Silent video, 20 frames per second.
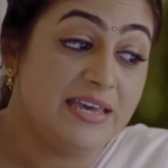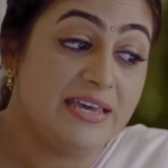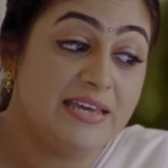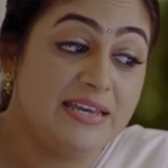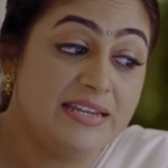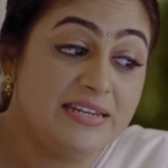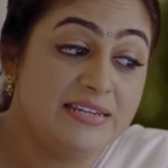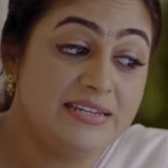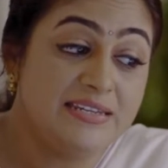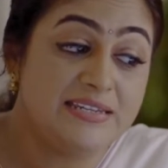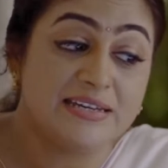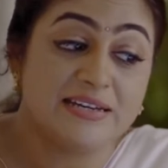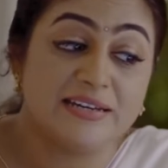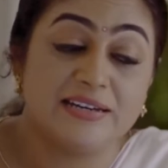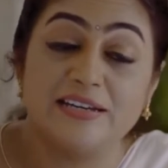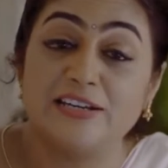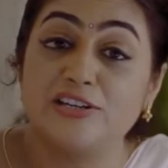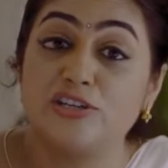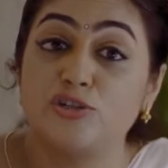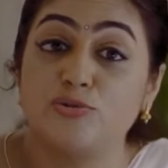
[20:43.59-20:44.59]

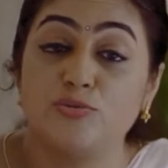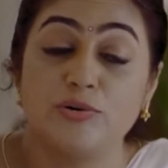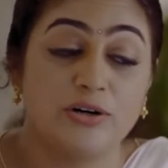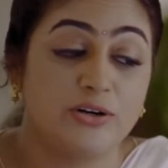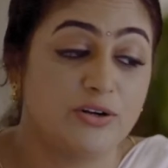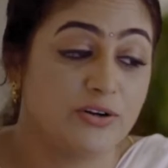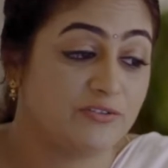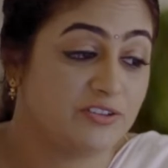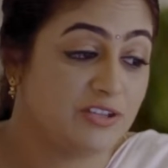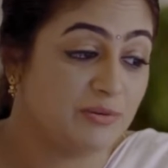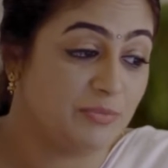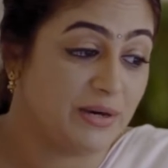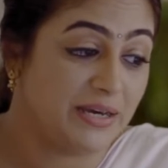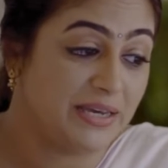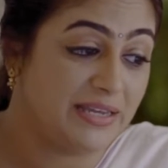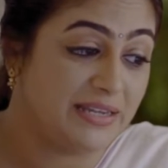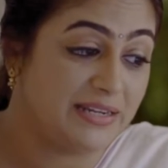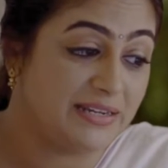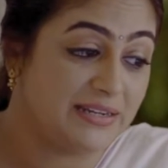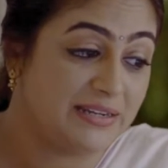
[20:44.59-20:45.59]
assured of the
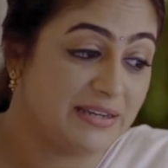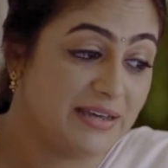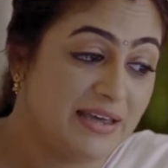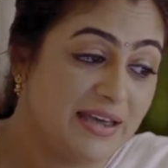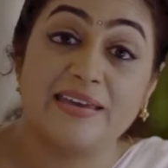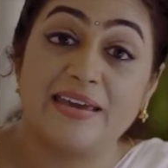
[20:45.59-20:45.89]
mind,